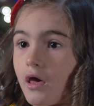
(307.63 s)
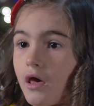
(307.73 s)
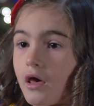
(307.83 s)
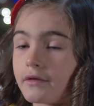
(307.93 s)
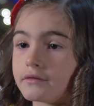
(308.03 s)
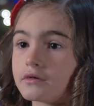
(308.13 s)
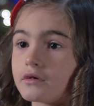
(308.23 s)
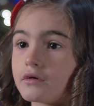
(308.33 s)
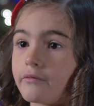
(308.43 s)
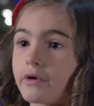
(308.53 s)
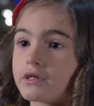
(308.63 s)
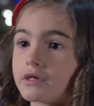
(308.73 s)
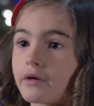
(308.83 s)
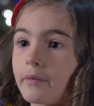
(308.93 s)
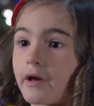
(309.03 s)
and went
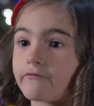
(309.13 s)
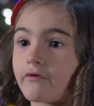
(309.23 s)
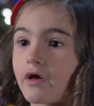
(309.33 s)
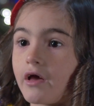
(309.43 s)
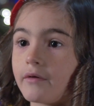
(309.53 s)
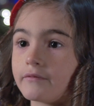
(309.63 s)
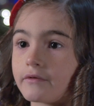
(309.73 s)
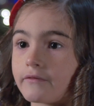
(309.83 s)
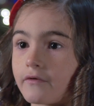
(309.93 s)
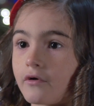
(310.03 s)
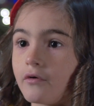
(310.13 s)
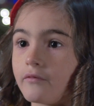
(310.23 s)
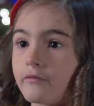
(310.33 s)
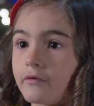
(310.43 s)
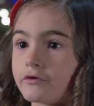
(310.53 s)
to Bethlehem to
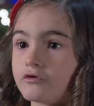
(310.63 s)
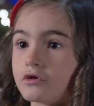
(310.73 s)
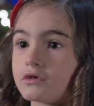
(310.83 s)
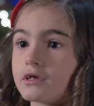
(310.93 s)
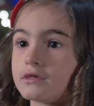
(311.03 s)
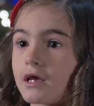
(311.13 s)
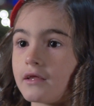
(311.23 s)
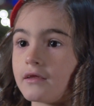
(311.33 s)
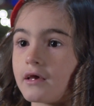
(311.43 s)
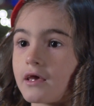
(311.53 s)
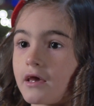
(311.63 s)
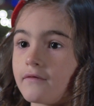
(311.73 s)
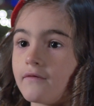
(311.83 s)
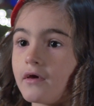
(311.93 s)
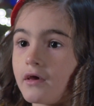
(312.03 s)
go with Jesus, and they
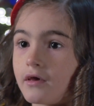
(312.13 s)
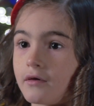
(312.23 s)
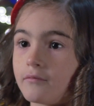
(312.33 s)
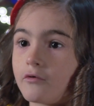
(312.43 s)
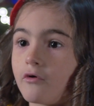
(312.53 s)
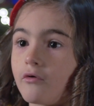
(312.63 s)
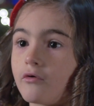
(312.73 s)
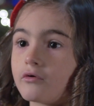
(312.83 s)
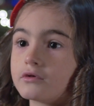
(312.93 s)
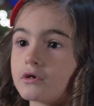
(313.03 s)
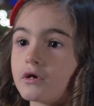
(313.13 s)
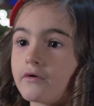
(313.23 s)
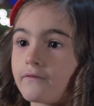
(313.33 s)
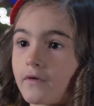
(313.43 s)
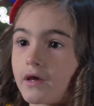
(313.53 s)
gave him gold,
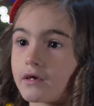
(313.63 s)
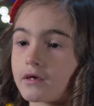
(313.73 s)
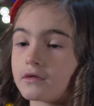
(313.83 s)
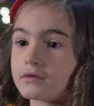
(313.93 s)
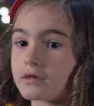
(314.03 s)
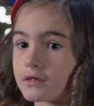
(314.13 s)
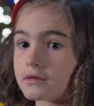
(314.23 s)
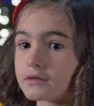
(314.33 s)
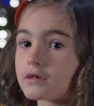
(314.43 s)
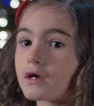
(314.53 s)
frankincense,